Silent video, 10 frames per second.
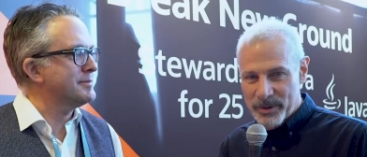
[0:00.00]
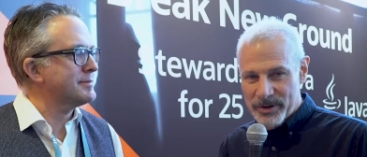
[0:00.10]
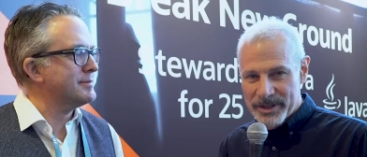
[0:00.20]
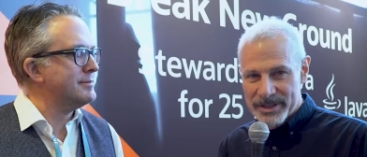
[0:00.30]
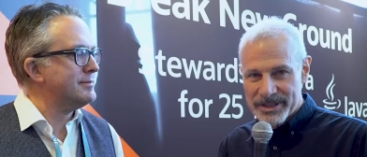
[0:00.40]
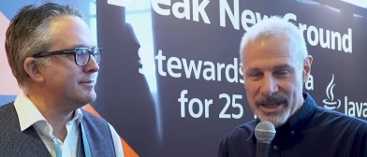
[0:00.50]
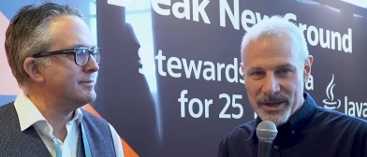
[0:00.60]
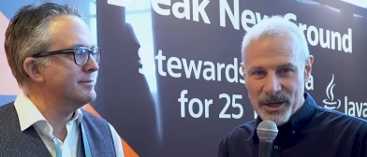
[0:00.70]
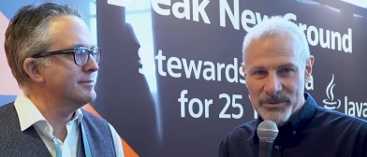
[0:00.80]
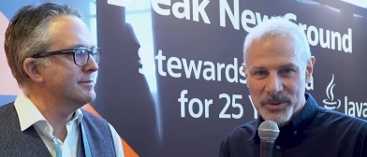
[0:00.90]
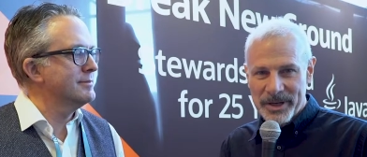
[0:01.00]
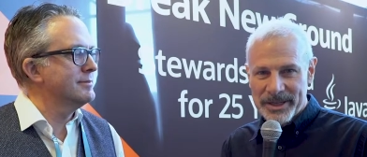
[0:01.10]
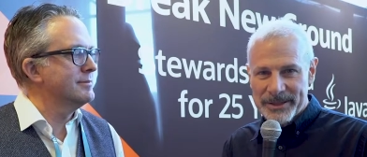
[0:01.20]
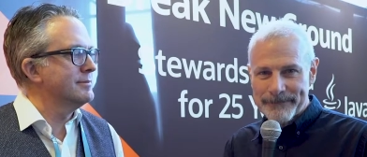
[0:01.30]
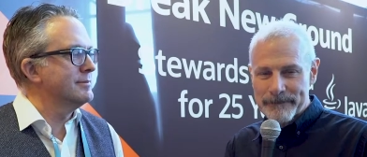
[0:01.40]
Speaker 1: We're in Stockholm,
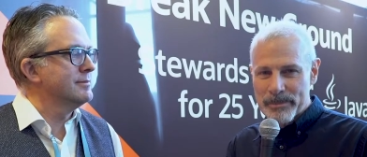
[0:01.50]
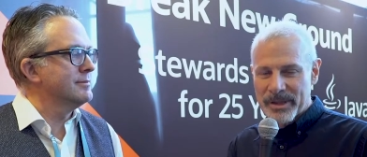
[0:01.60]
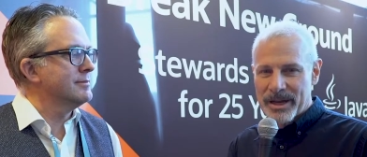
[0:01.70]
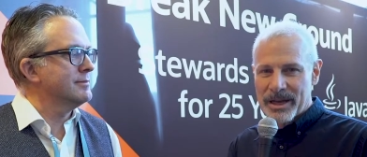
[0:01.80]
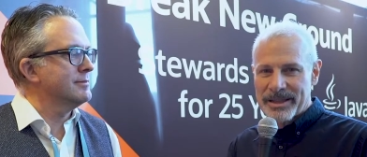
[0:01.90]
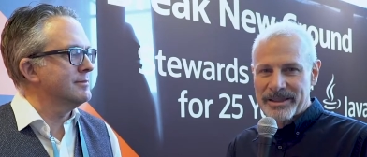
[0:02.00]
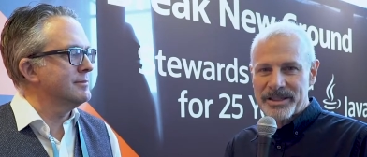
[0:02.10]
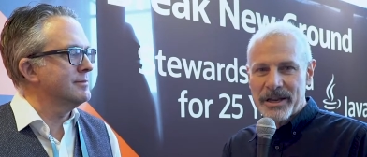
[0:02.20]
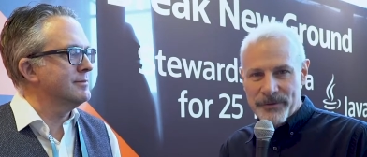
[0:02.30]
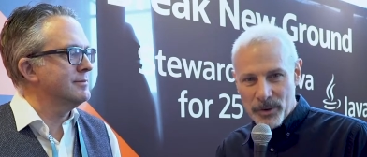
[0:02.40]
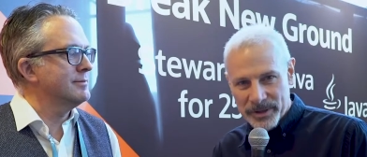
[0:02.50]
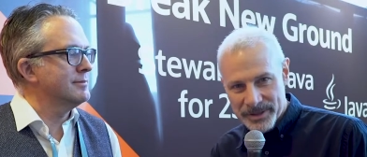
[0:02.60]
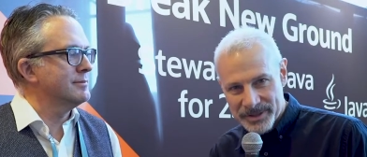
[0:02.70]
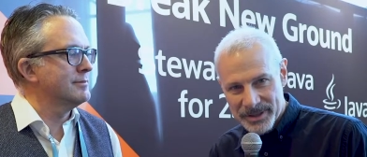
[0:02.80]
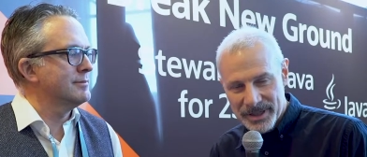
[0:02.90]
Sweden, uh,
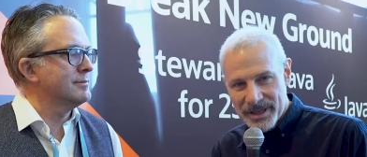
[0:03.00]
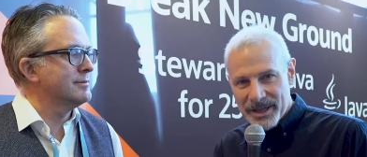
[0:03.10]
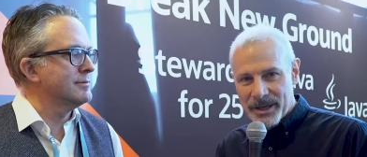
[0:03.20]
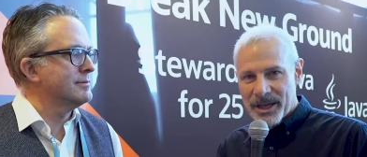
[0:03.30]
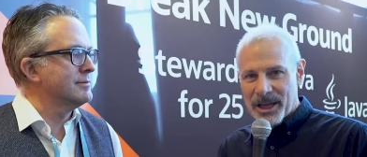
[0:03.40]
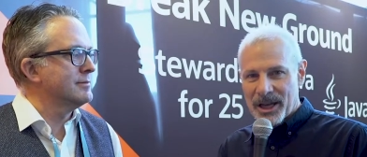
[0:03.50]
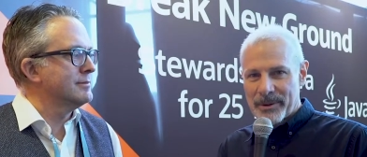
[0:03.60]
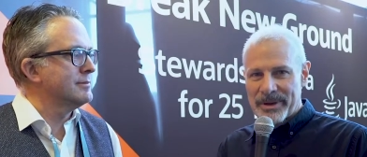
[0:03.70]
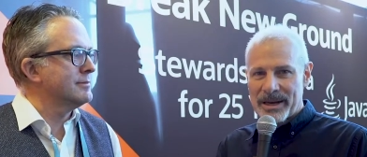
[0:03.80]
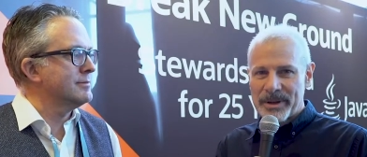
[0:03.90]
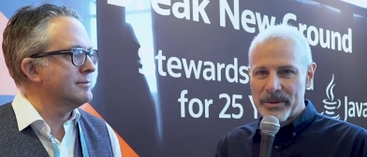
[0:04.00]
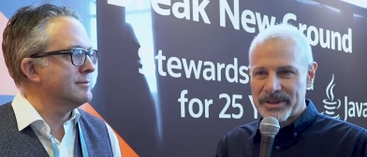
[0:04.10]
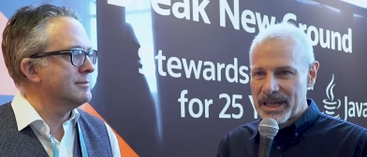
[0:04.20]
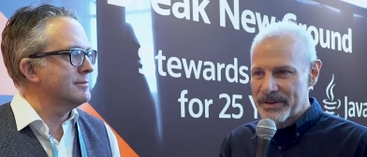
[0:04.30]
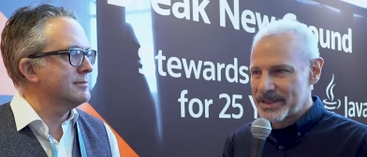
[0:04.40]
JFocus, um, and I'm here with
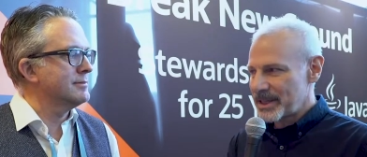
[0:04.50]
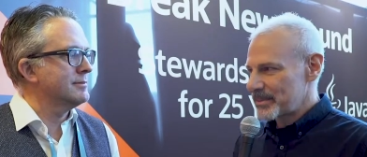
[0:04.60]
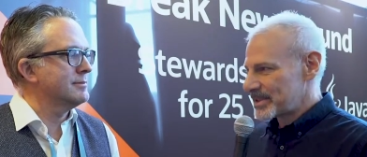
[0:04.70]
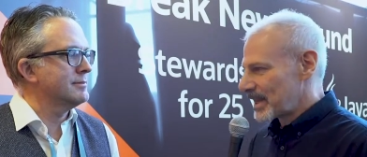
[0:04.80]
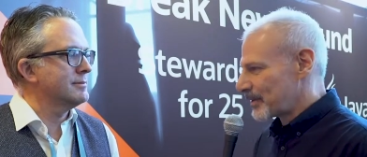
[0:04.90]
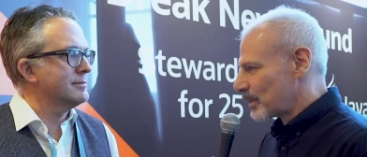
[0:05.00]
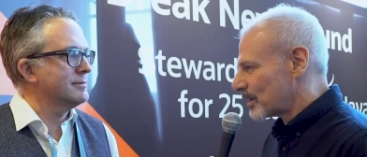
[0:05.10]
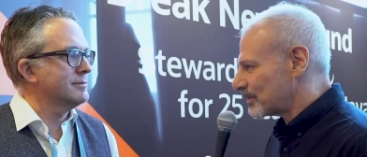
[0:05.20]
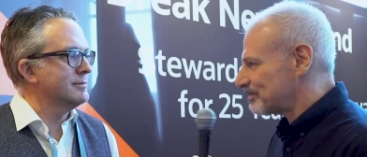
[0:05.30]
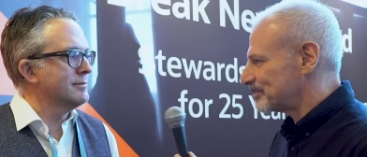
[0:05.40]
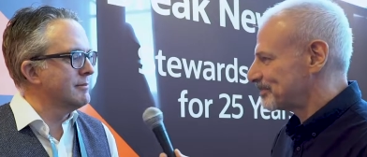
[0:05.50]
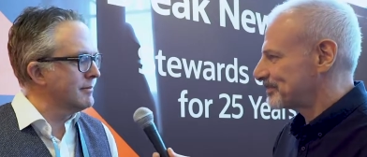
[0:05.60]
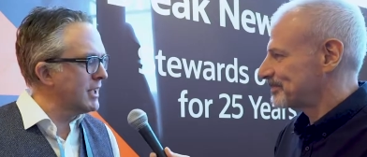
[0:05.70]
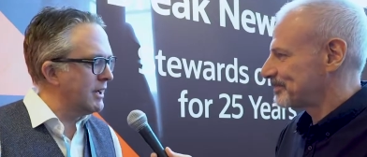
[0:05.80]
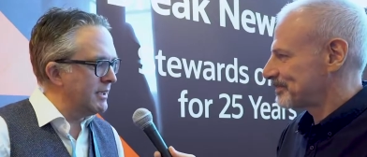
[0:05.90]
David Simms. David, welcome.
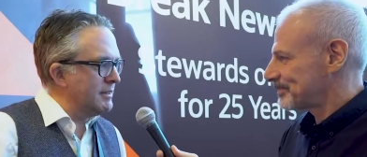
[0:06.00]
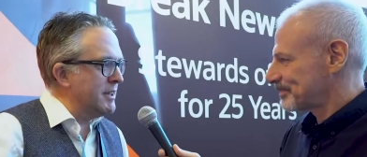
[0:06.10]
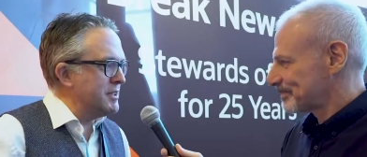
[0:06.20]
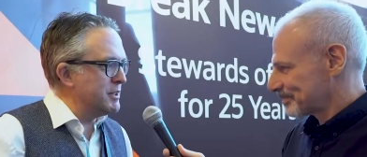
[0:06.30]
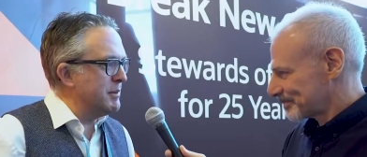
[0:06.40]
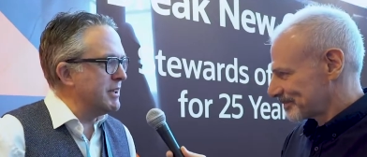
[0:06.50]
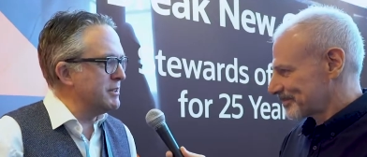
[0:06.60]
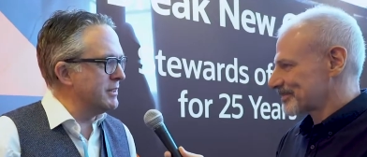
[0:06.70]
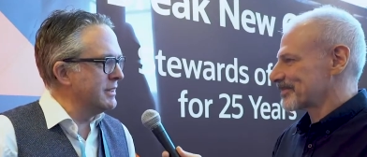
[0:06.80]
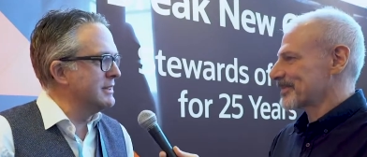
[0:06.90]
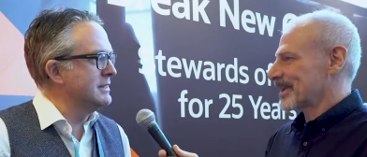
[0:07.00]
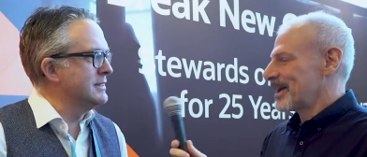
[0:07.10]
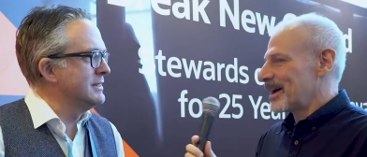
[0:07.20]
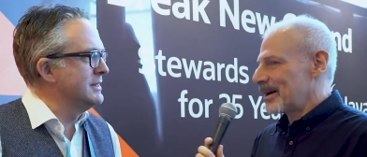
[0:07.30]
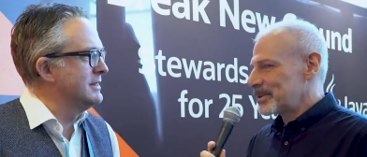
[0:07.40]
Speaker 2: Hi, hi Jim, how you doing?
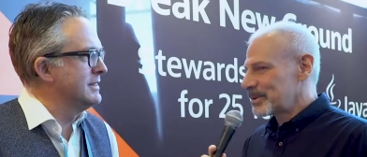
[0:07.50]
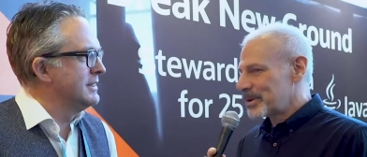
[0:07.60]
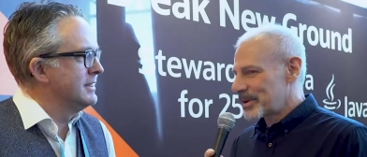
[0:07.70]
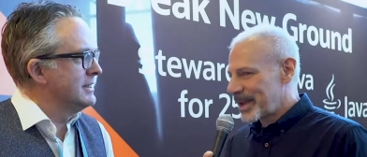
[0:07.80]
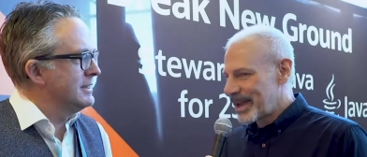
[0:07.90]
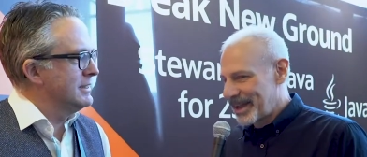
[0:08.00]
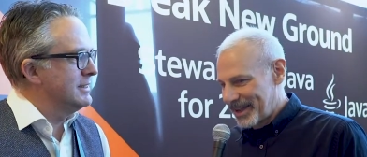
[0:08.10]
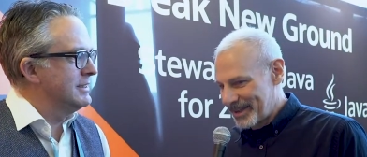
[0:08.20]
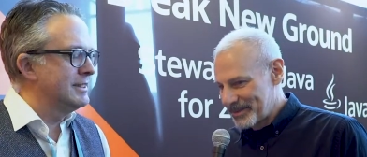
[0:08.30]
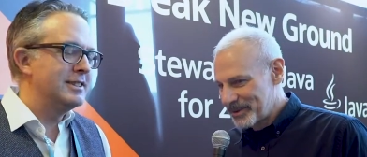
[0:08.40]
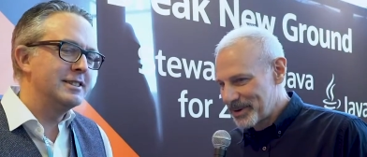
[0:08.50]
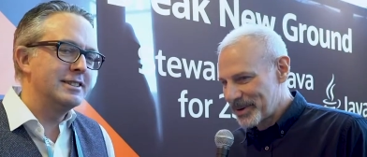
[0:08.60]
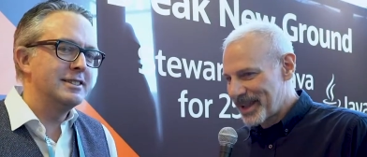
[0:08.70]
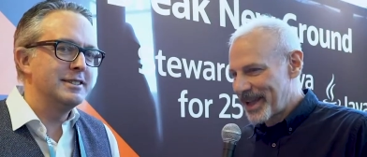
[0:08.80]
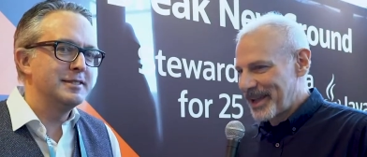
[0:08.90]
Speaker 1: I'm doing okay, doing
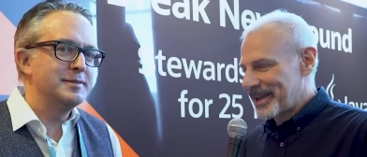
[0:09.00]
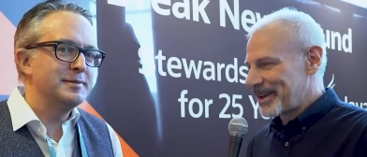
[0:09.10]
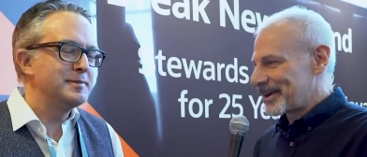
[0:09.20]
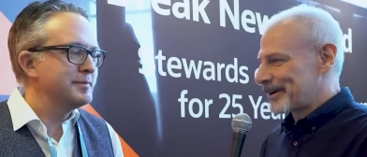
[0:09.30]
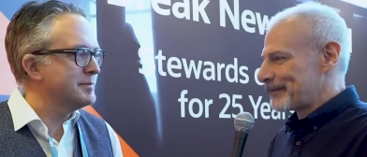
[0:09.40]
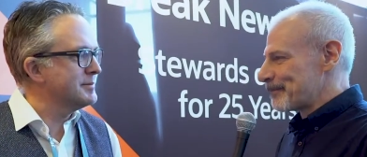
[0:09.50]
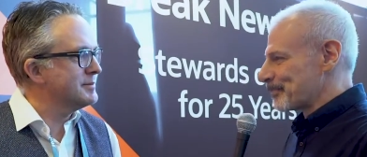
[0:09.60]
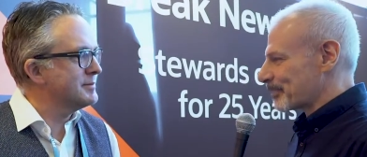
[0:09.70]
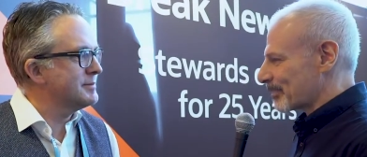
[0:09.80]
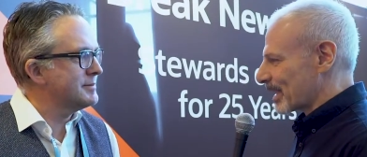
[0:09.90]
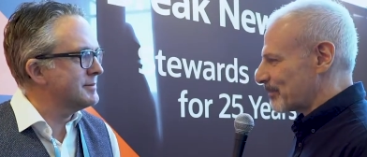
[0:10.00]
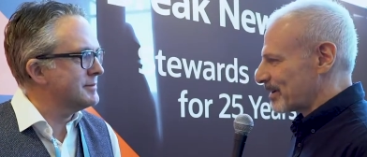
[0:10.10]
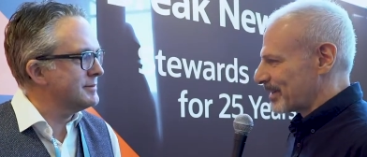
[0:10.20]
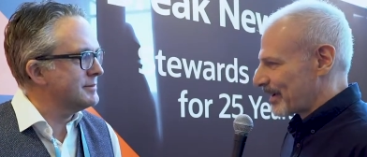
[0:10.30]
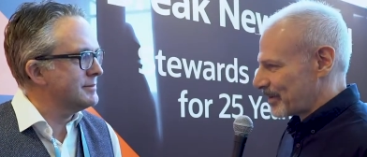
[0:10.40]
okay. Um, I'm
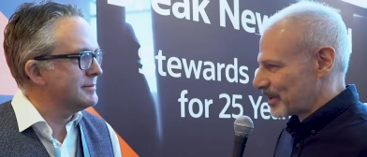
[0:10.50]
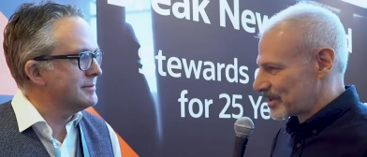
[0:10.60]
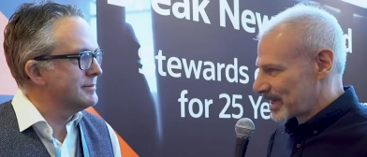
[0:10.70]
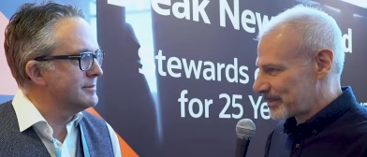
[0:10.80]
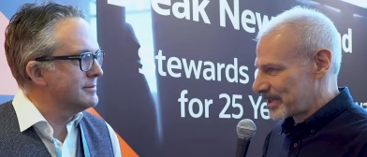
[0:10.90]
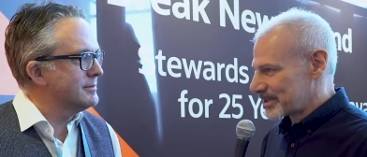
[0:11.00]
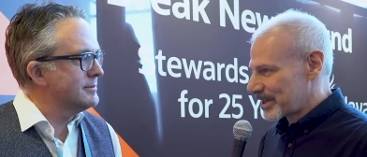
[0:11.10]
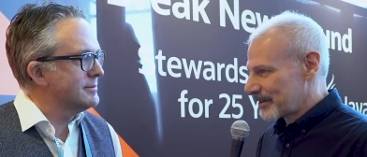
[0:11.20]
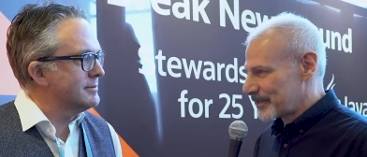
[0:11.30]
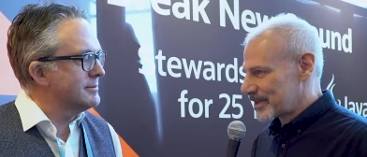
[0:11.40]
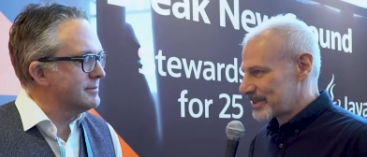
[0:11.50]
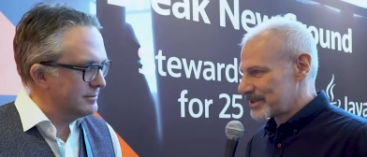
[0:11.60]
really having a good time at this conference.